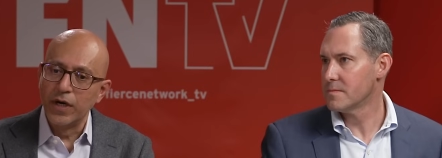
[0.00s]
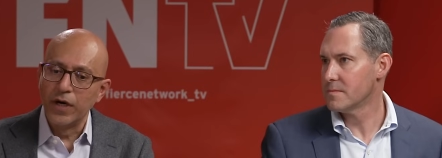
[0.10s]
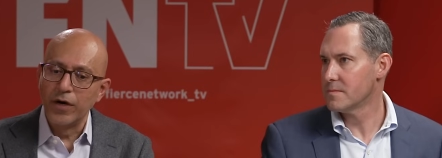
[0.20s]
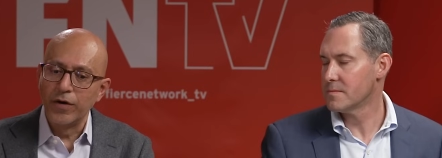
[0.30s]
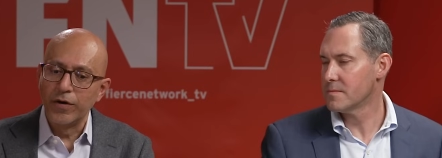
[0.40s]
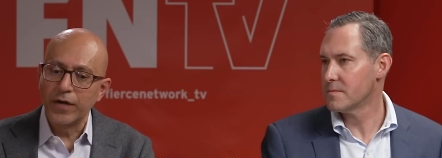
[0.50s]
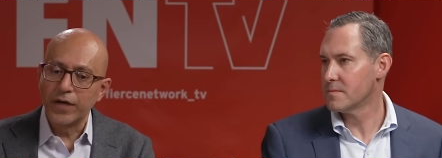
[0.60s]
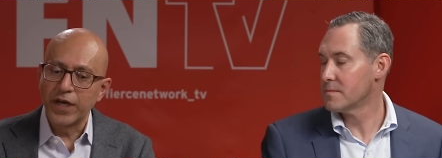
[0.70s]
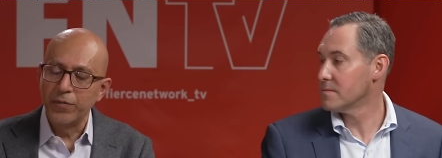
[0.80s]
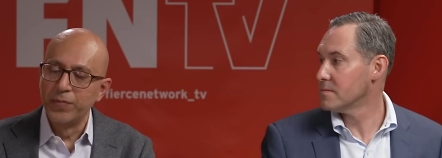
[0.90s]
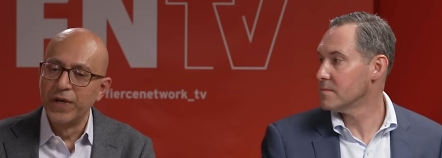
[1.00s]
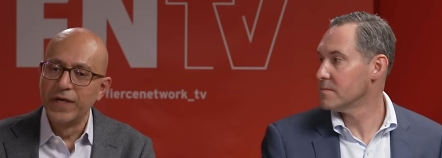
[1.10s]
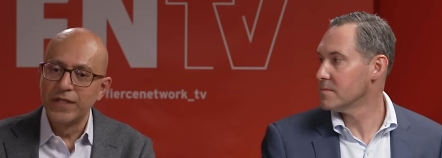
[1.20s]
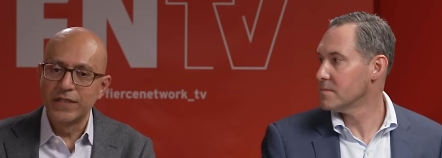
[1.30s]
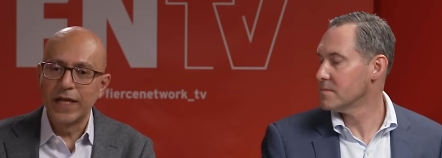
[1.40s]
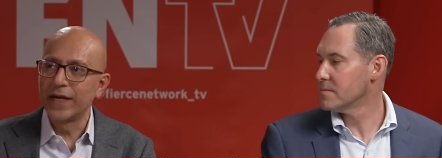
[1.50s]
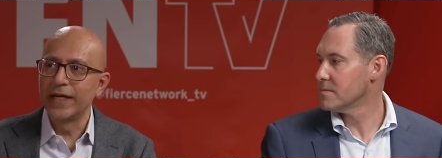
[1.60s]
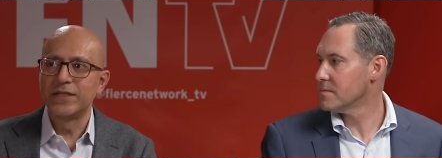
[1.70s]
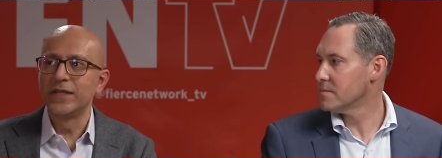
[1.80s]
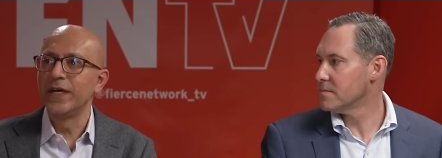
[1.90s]
Speaker 1: uh, capabilities, like
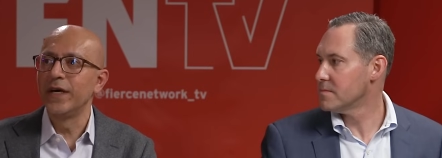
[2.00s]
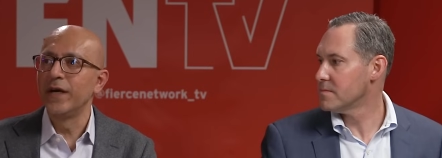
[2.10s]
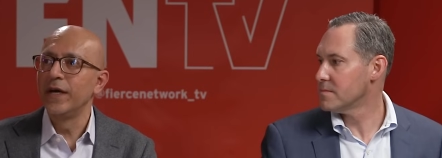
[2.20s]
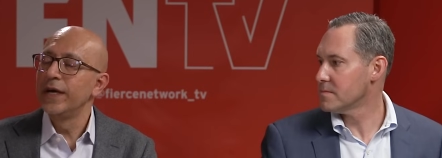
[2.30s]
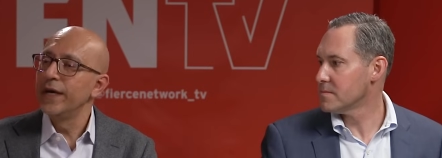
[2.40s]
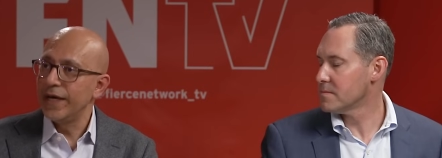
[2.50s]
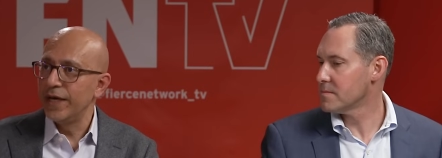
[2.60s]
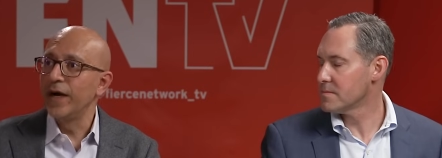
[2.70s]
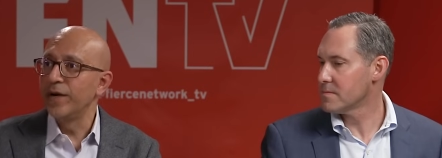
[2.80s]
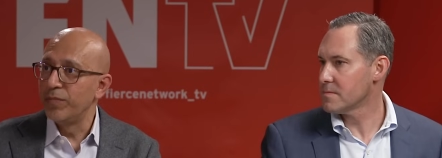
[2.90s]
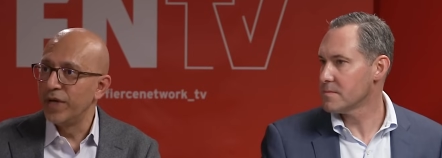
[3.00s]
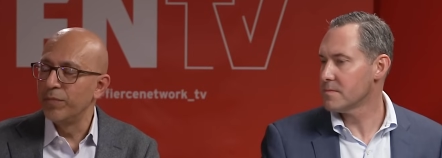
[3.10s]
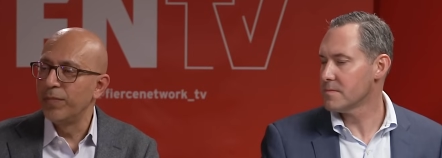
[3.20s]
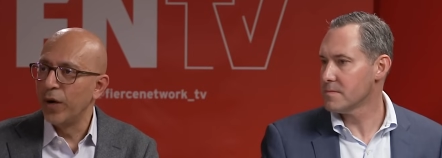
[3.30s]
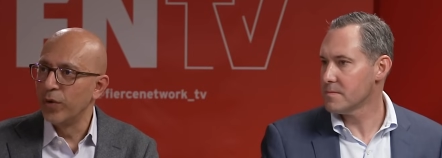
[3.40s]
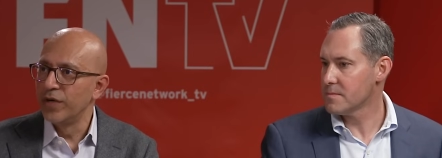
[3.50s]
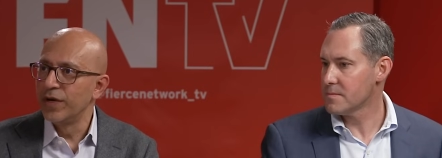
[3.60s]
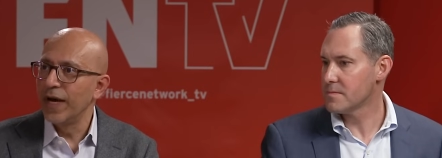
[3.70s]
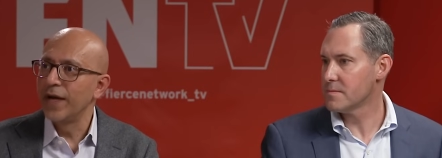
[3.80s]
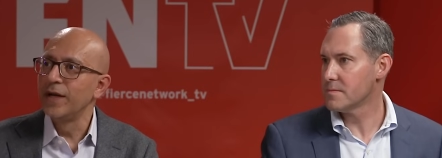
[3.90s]
let's say AI-powered uh,
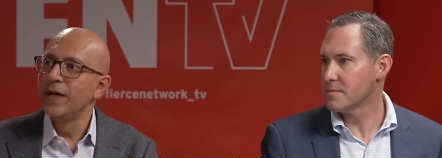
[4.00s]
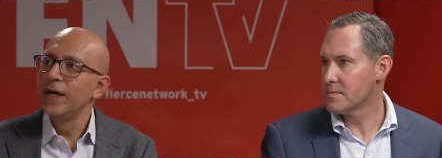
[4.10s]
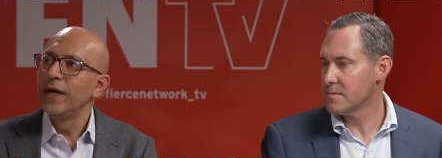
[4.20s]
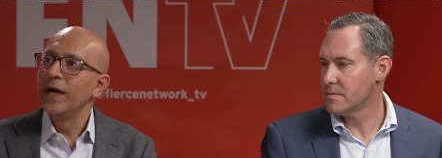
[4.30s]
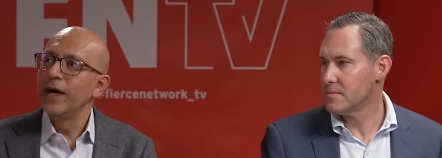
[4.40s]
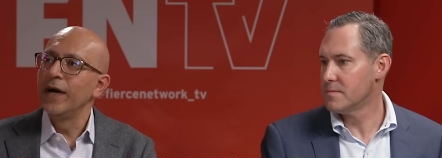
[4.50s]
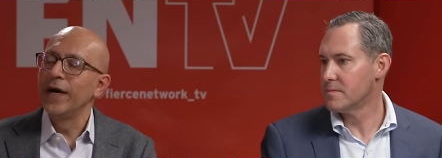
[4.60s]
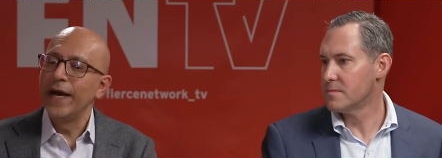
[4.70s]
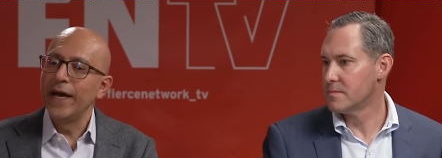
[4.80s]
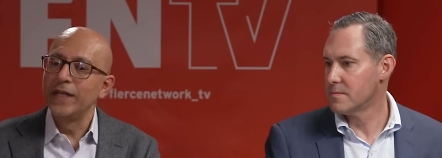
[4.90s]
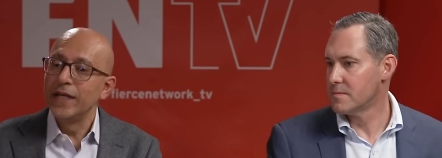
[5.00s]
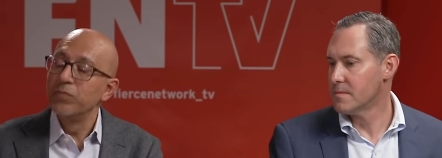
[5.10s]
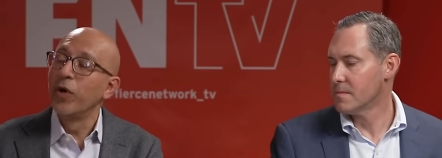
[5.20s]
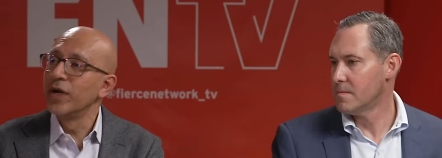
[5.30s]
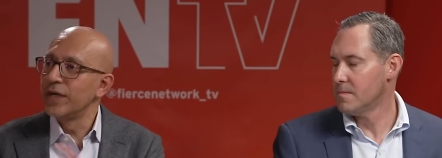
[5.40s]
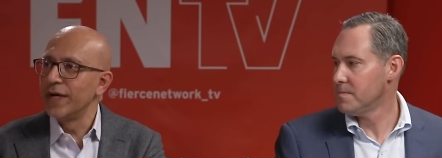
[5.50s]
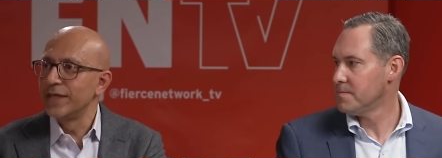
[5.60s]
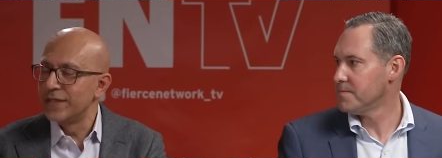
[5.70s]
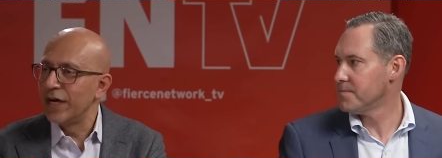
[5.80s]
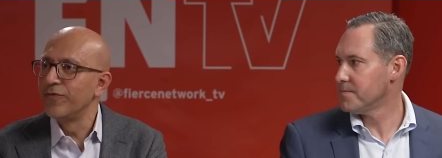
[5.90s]
RAN, and then
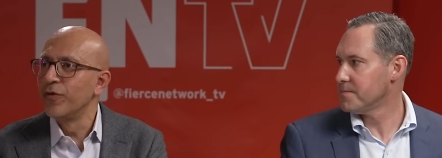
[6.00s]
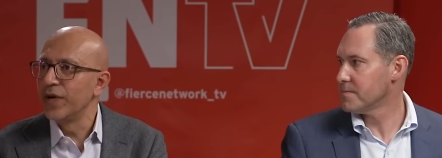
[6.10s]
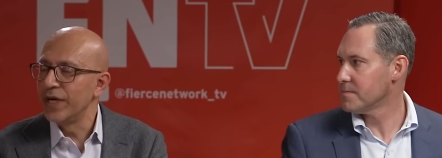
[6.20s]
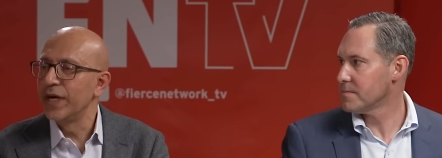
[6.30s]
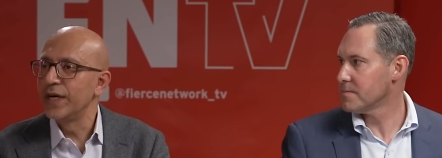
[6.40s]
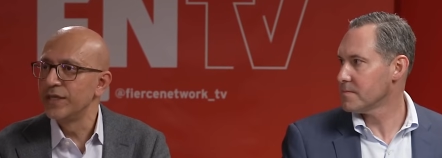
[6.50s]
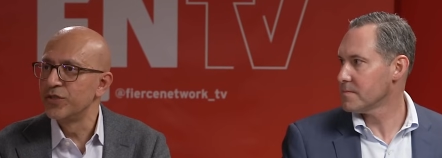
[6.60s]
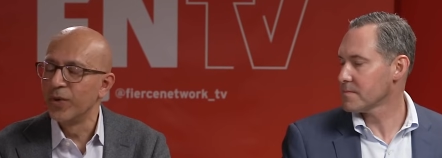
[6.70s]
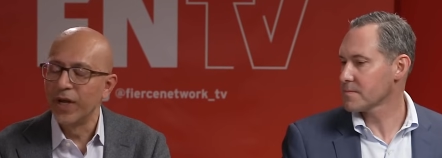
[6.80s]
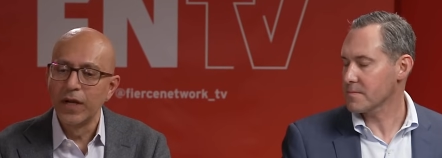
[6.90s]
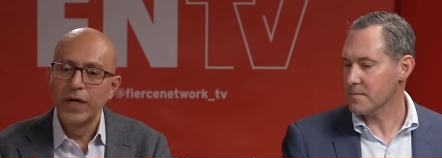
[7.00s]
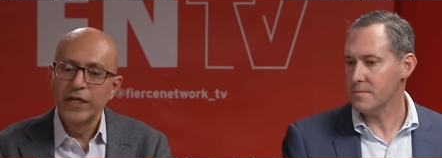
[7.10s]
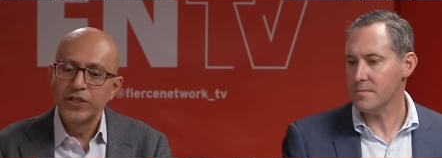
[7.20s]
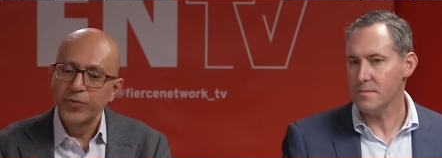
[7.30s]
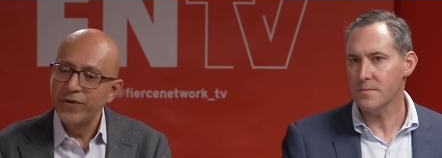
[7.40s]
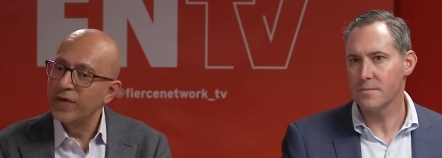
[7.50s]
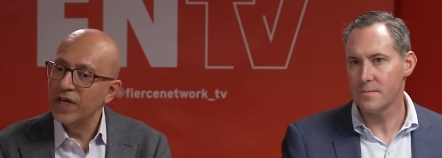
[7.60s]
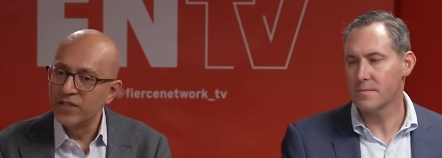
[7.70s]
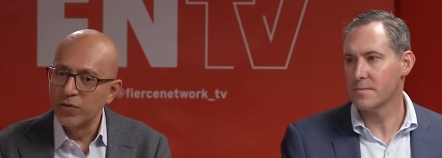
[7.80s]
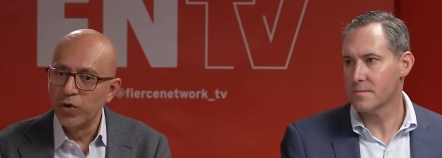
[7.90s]
monetize that for AI as well. So we've
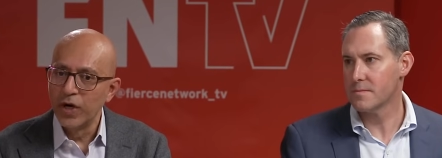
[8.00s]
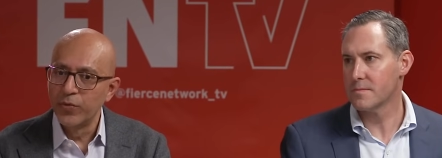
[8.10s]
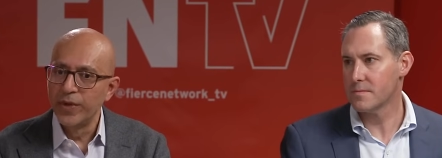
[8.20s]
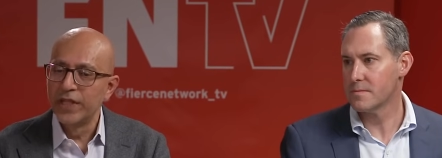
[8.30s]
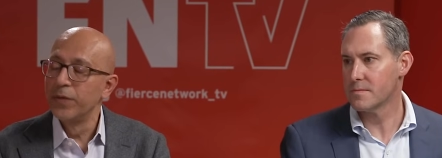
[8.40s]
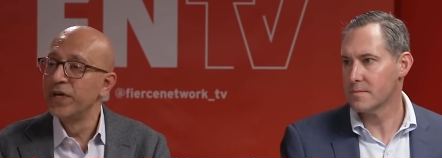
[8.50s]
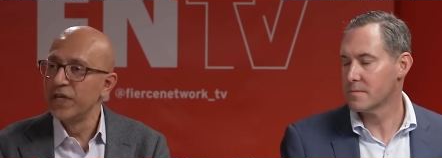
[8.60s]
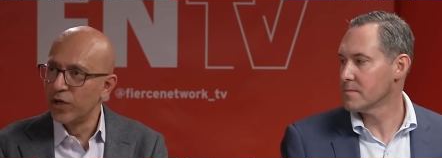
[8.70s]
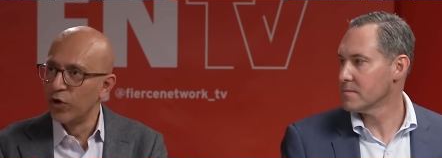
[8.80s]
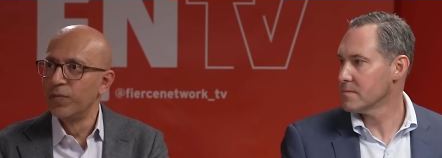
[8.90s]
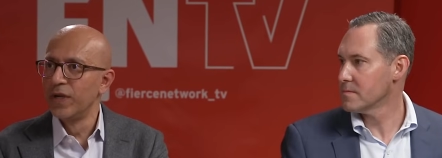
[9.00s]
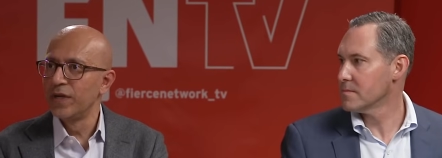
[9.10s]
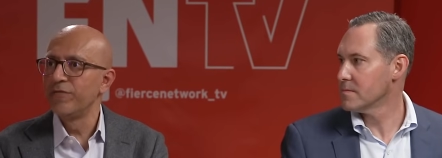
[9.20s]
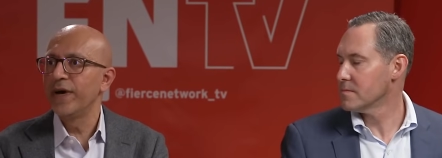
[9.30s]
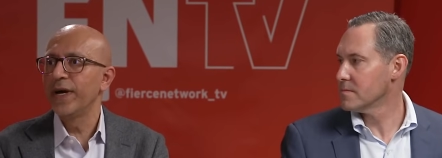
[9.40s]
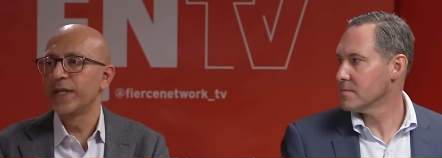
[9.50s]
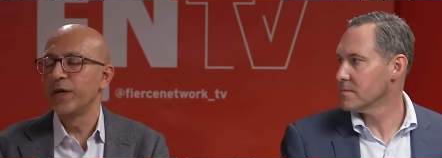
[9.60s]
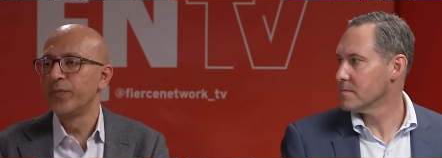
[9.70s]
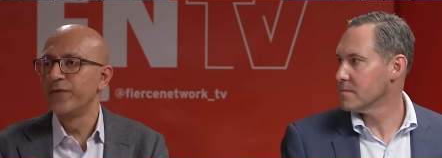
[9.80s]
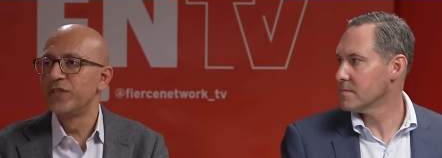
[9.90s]
done some work with Liberty Global, in fact,
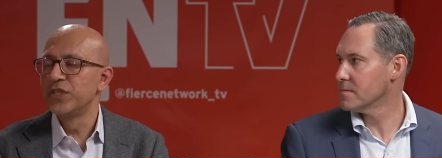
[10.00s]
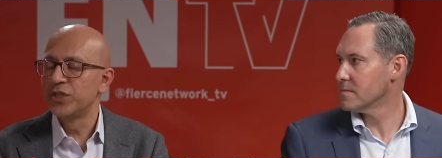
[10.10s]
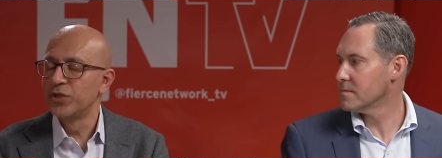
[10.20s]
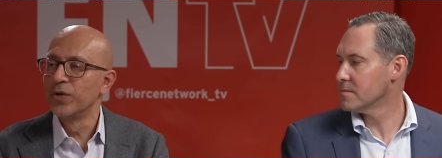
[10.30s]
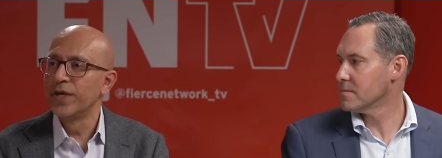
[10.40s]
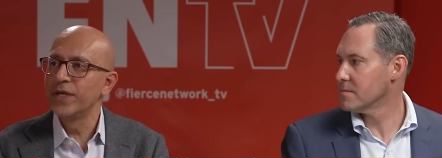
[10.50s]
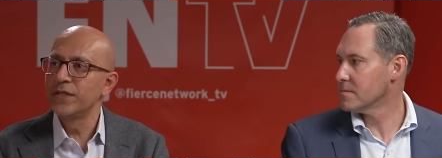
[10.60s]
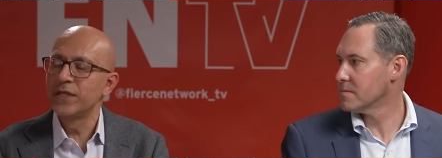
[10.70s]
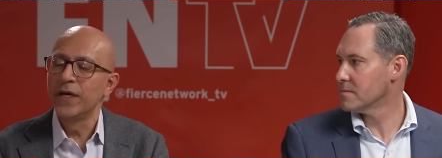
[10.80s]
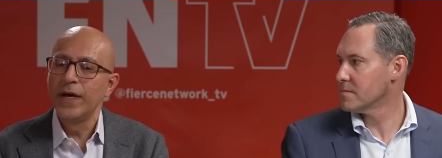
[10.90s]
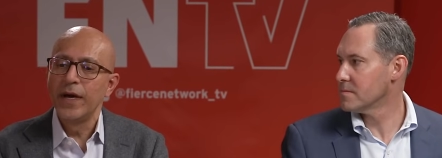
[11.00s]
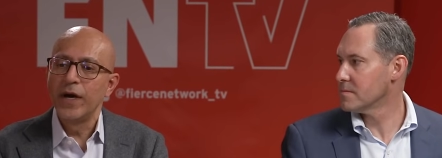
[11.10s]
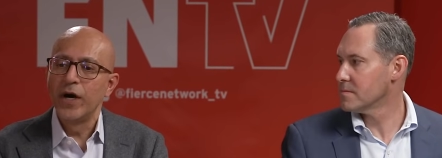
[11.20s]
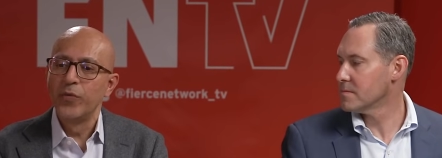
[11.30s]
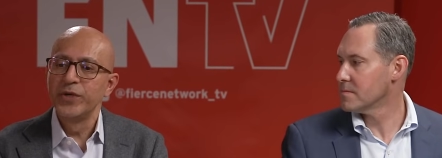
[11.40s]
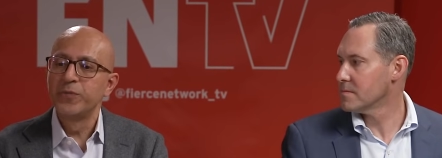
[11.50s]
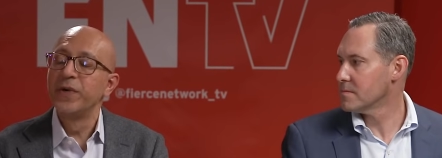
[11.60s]
that we've just showcased, mm -hmm. which